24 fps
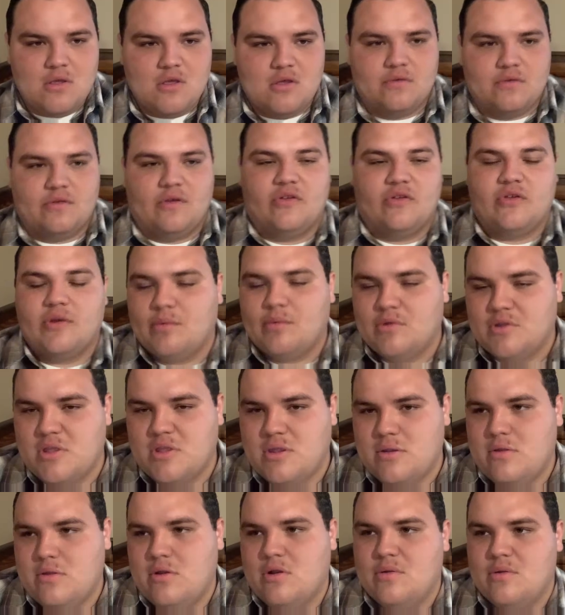so I was able to get
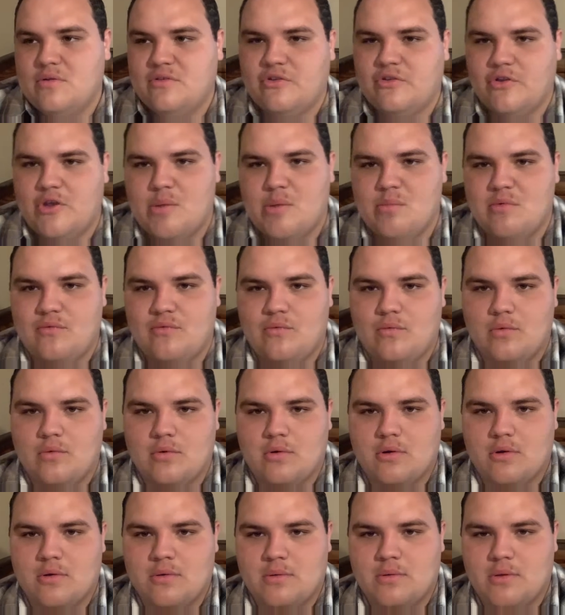here in time
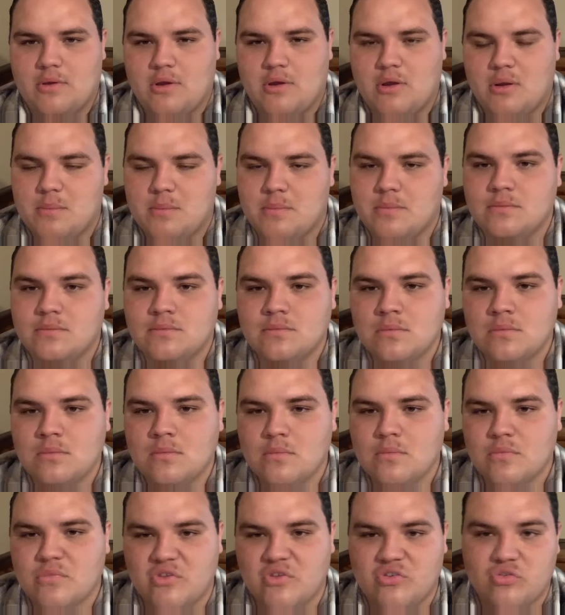before
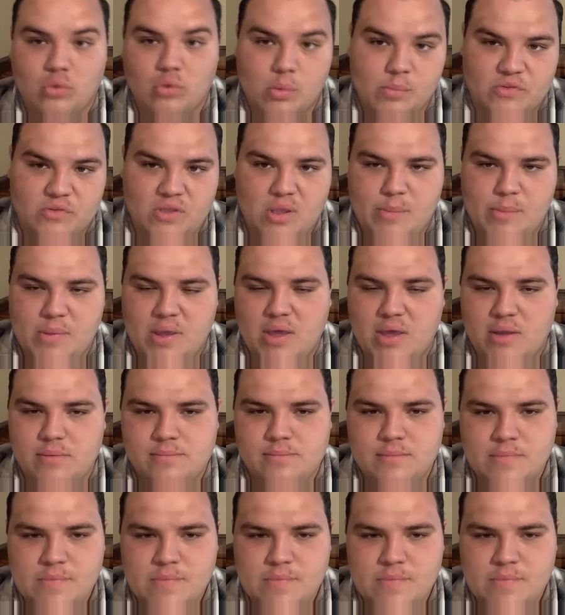the storms got bad.